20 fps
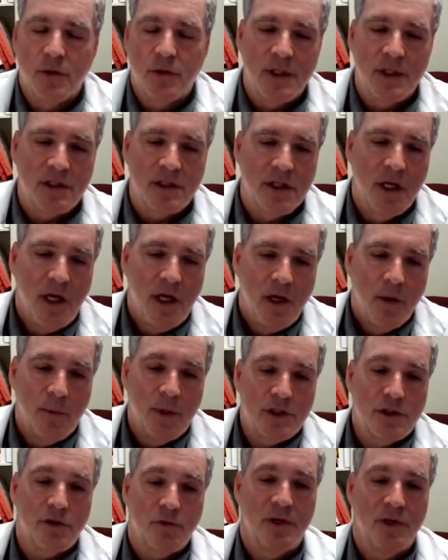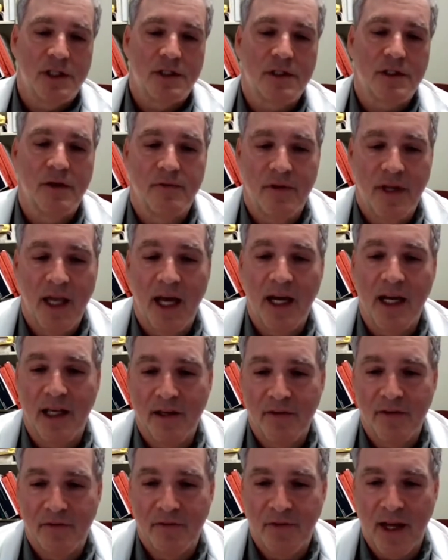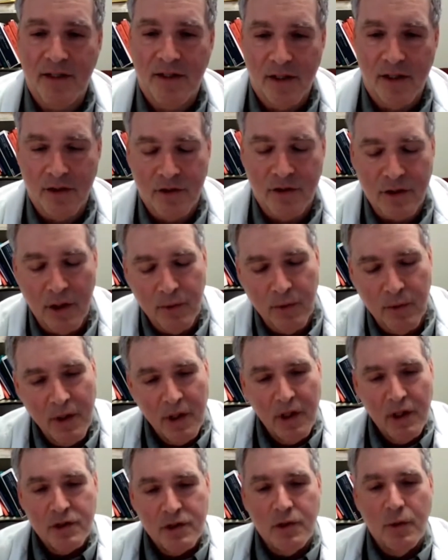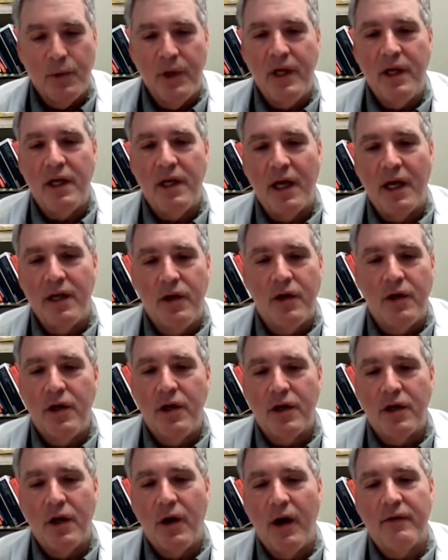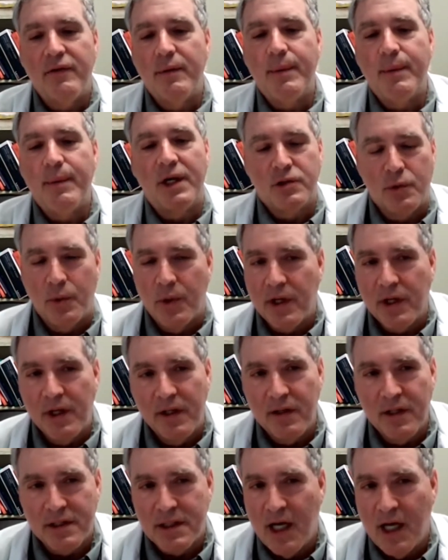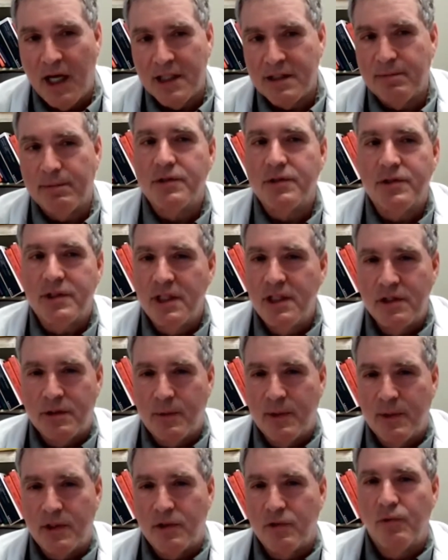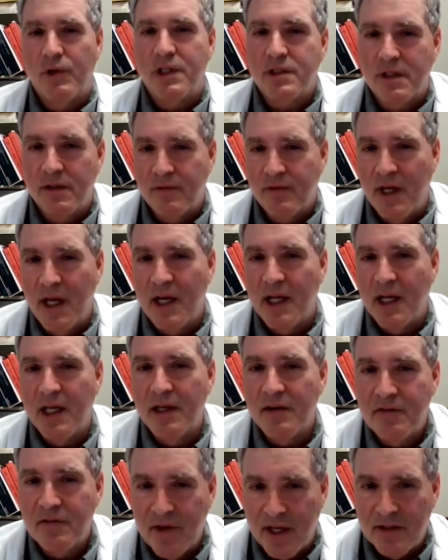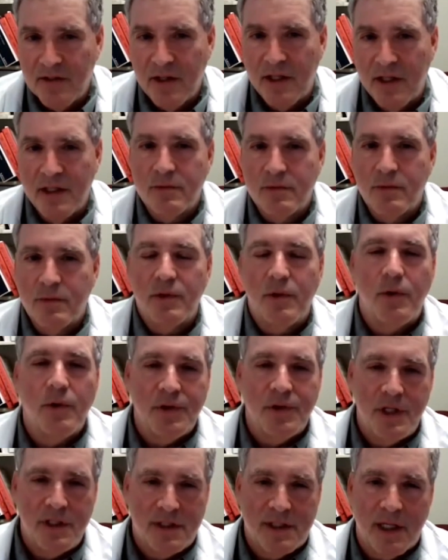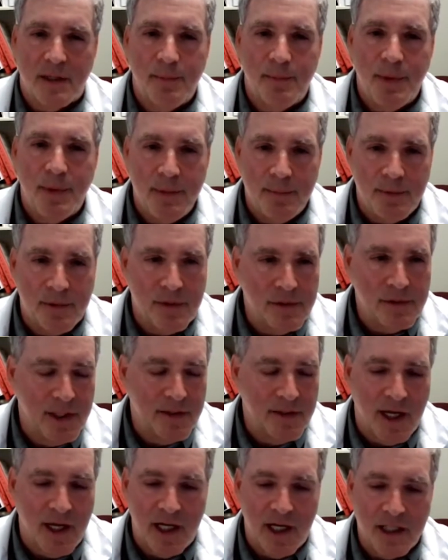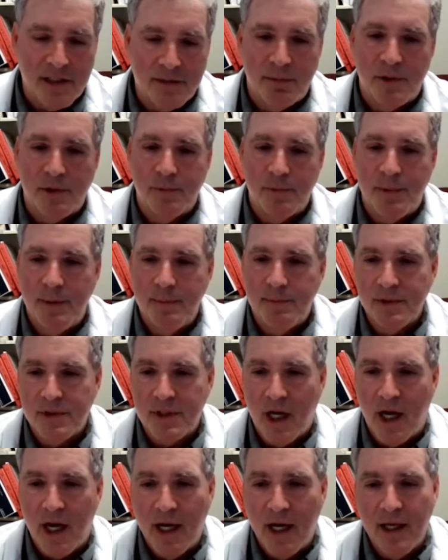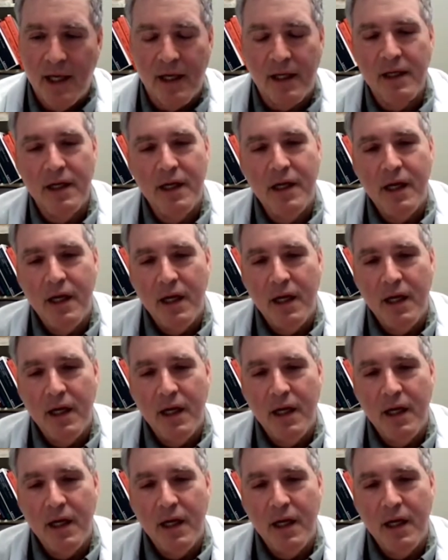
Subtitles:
So what's the risk of getting infected? So we, everybody who's working in this hospital sees what the risk of getting infected is, with all these sick people in the hospital, people dying.